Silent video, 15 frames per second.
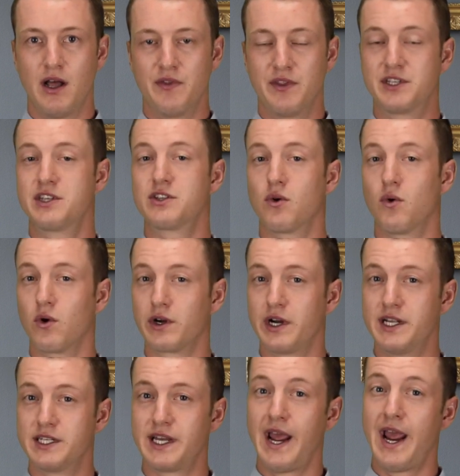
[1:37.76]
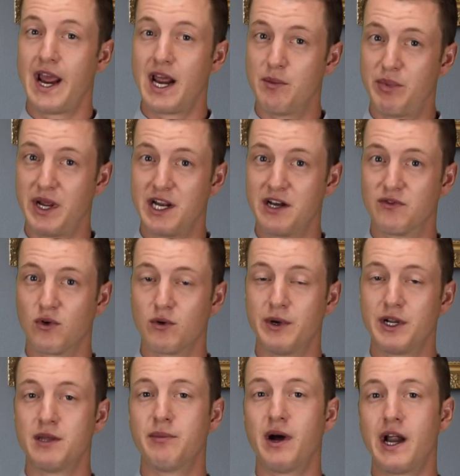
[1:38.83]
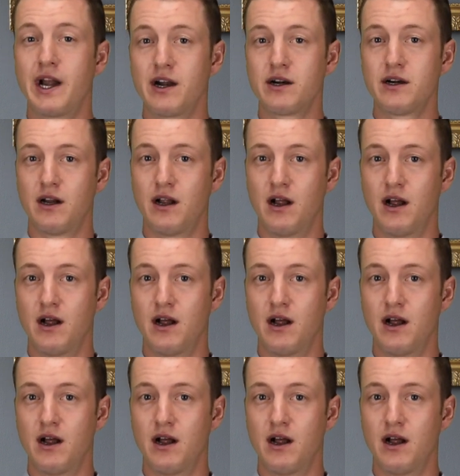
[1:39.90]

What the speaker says: This is organized and paid for by the buyer,